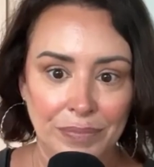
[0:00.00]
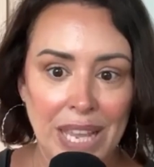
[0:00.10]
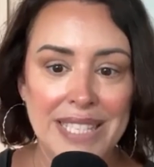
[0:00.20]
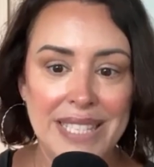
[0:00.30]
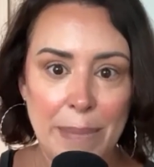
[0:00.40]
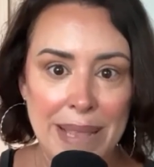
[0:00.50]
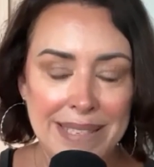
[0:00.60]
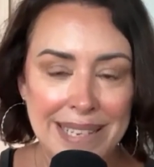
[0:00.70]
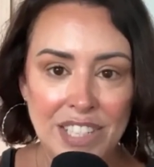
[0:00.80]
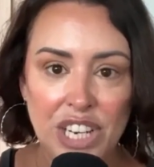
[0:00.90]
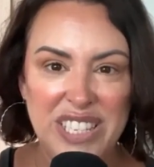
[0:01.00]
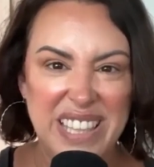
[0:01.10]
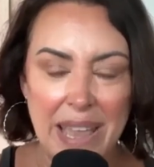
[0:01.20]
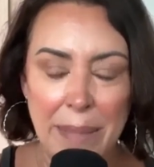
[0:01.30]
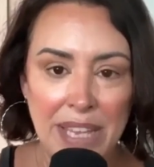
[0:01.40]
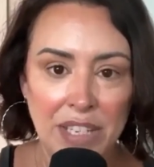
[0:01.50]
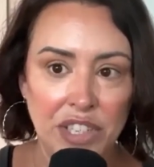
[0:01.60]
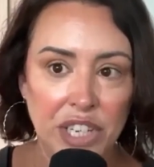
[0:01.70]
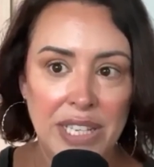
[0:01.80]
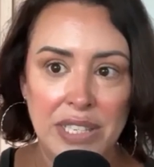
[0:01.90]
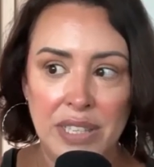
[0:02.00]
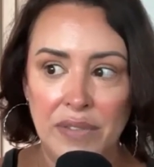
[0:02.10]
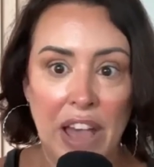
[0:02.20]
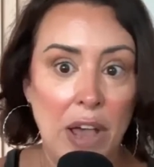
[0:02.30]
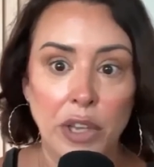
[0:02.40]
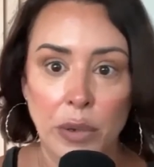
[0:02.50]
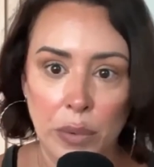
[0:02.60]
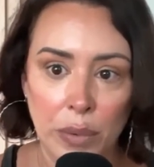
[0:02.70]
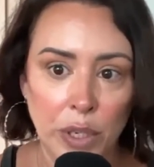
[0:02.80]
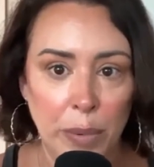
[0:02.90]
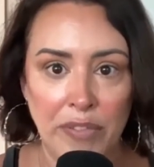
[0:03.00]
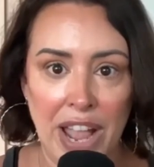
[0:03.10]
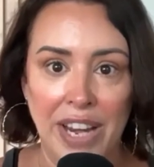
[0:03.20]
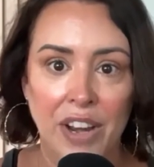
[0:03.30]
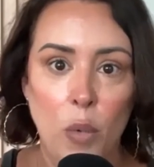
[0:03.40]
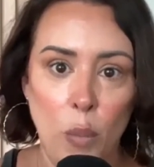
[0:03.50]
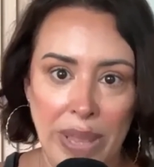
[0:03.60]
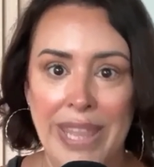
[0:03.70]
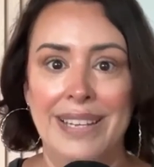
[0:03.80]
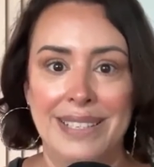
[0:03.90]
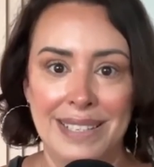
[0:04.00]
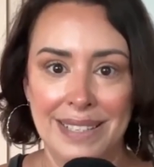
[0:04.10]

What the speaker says: It's the message, it's the image, it's the value you provide with it.